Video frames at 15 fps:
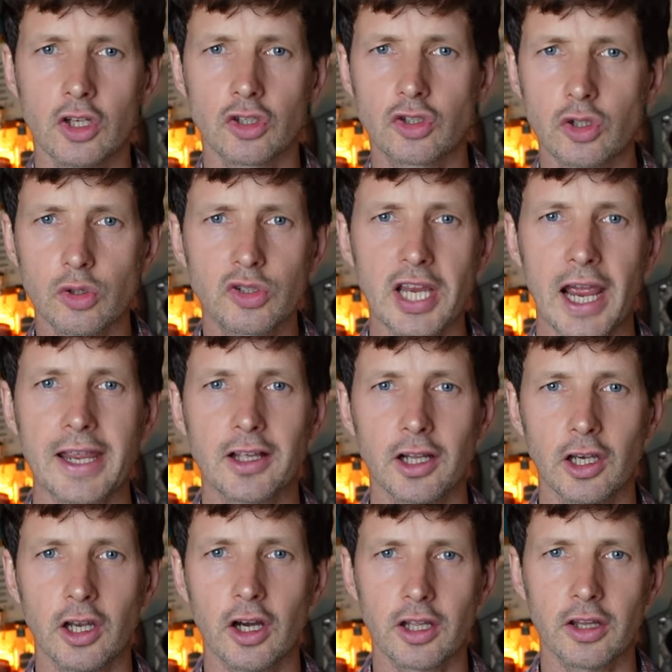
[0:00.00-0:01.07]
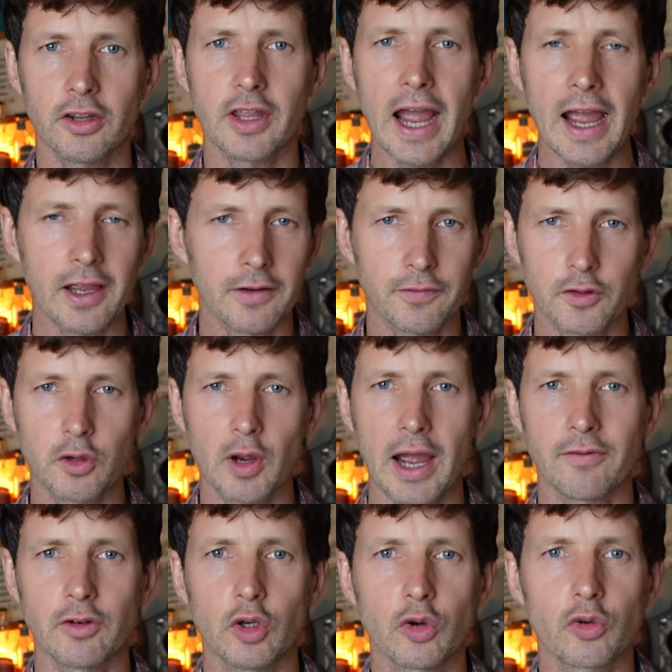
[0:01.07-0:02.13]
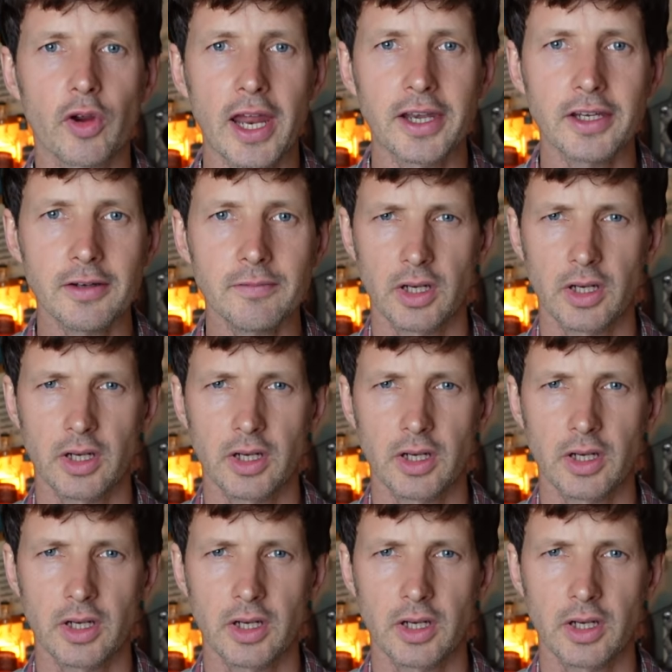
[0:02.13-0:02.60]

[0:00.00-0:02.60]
Do take a look at that if you haven't already.